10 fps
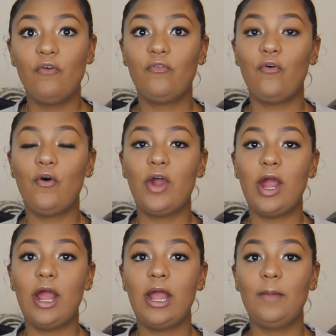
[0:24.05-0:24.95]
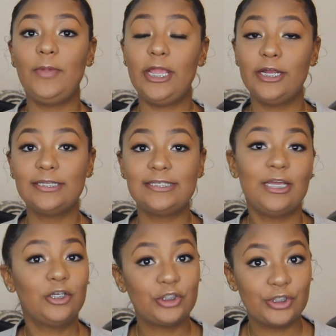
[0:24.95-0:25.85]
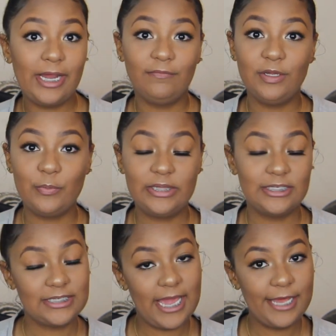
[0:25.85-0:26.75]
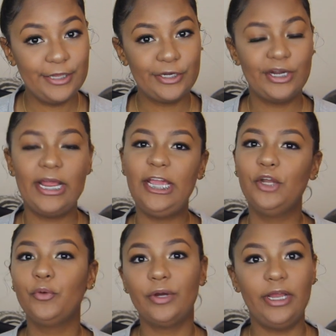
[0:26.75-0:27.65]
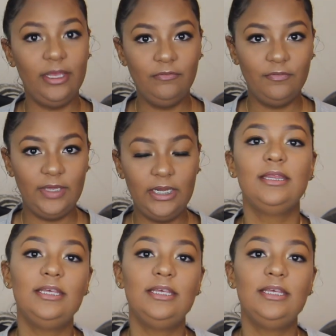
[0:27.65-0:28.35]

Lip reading: for parents that are traveling with a toddler and or infant.